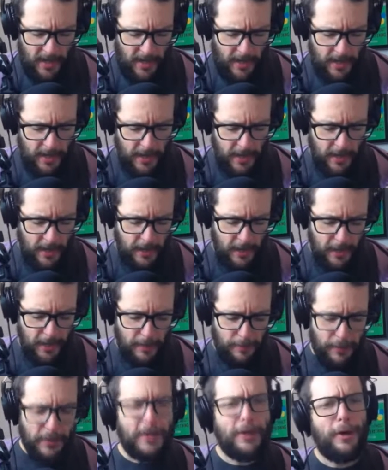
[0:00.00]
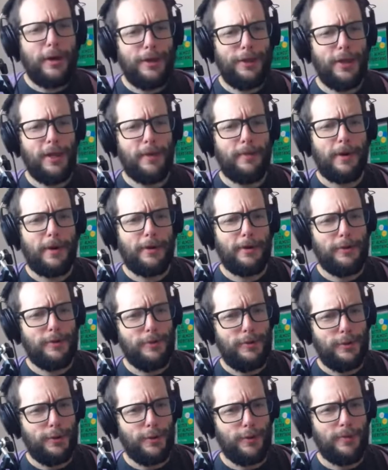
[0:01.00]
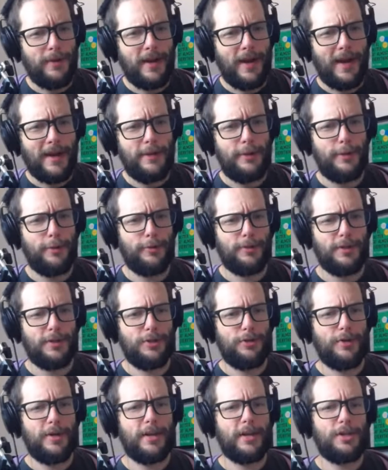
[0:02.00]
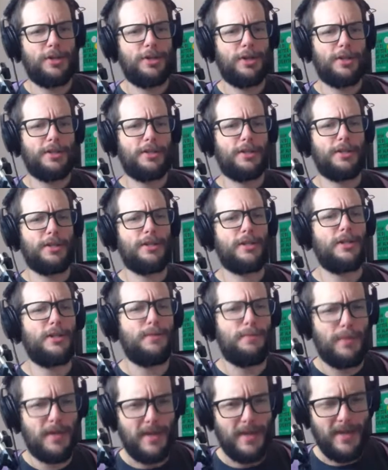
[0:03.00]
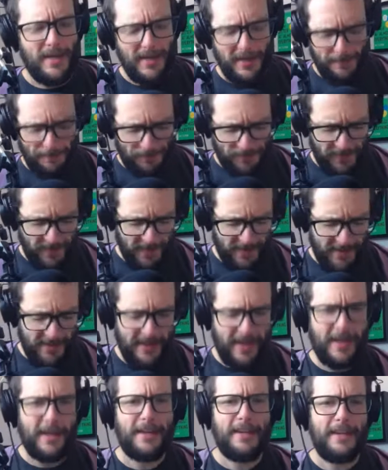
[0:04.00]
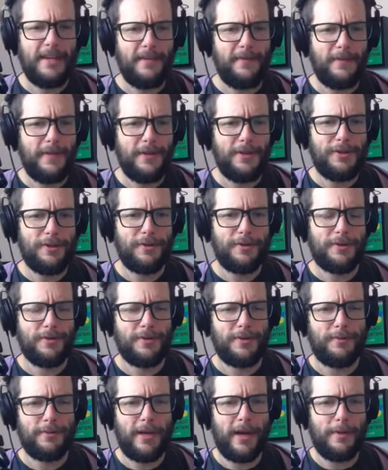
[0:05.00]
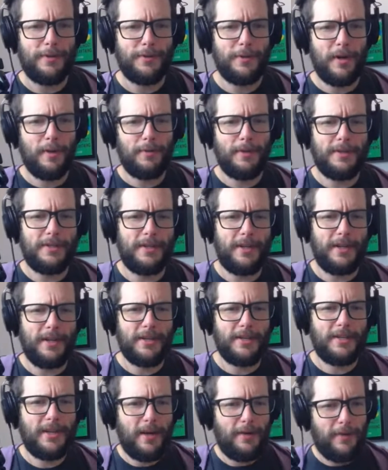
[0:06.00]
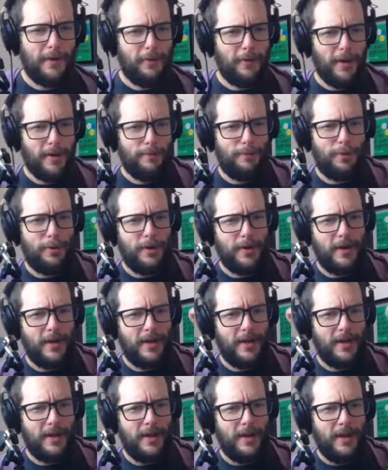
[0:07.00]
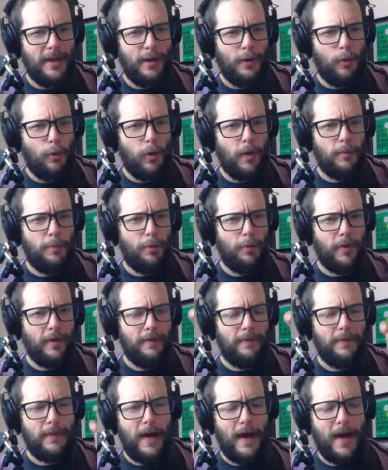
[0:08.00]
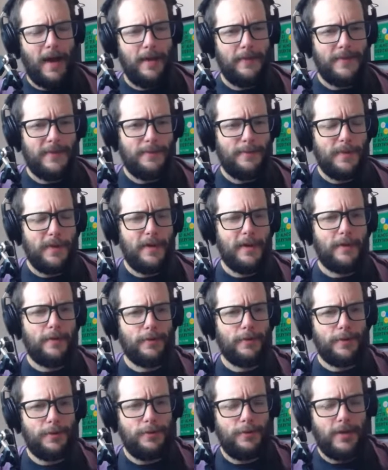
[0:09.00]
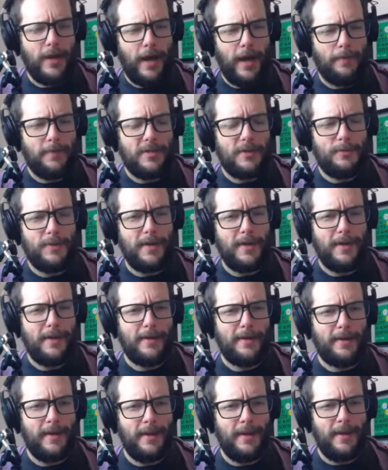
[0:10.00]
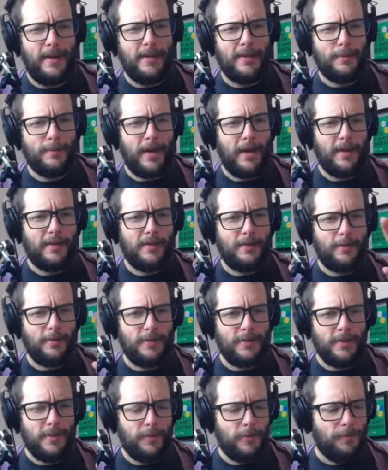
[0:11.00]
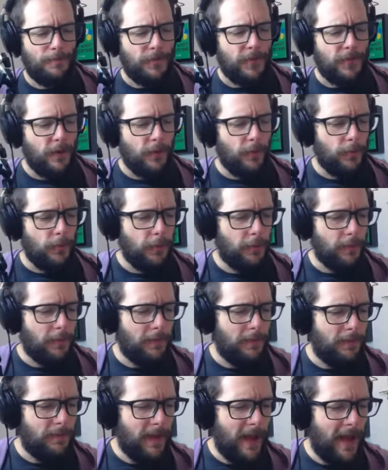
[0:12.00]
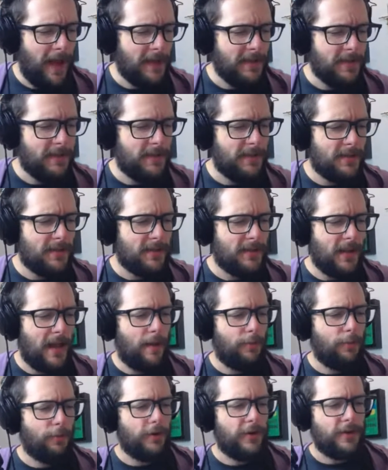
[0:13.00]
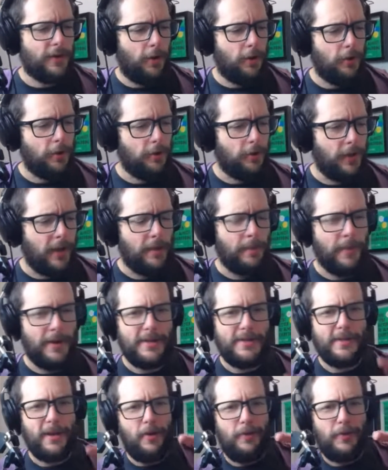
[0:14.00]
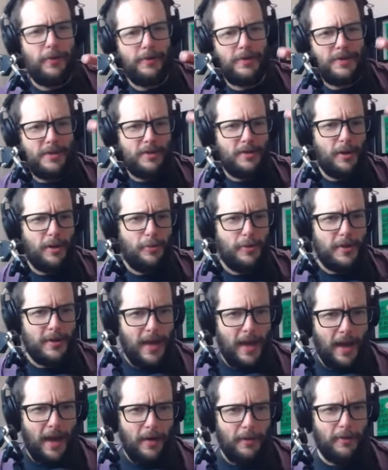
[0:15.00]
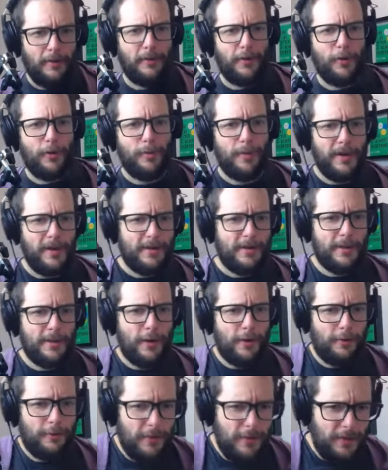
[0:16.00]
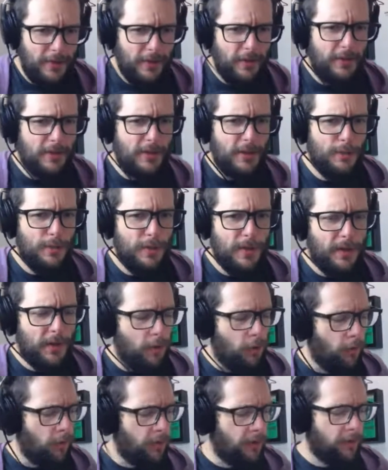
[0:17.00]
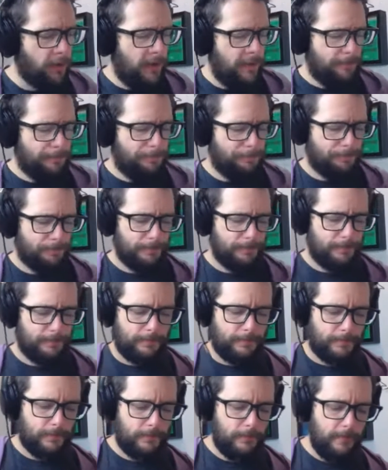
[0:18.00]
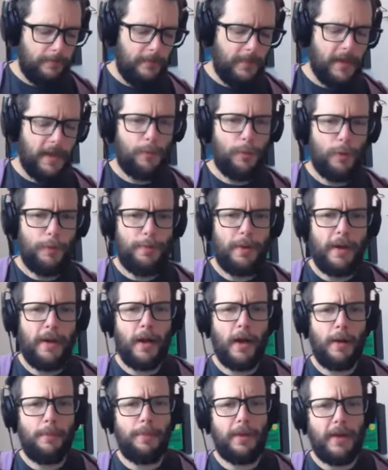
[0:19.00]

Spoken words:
but the great thing about YouTube and iTunes is you can adjust the speed. Isn't that a neat feature? So sometimes when I'm listening to stuff, I'll like put it at 1.5 speed or 2 times speed. And sometimes if there's a real fast, slobbery talker like myself, I'll slow it down a little bit. So adjust the speed accordingly. And we're picking up